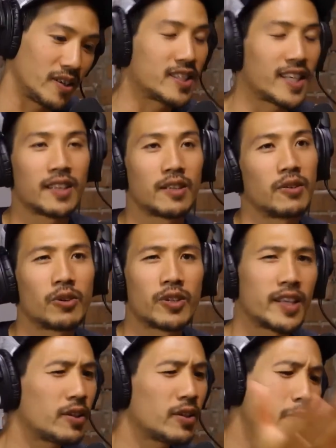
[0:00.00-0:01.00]
It's like
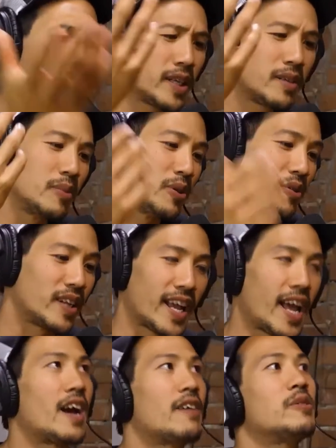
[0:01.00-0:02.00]
the Blood Moon. Like
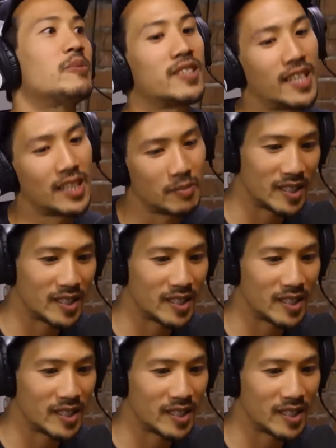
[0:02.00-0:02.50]
everyone takes yes.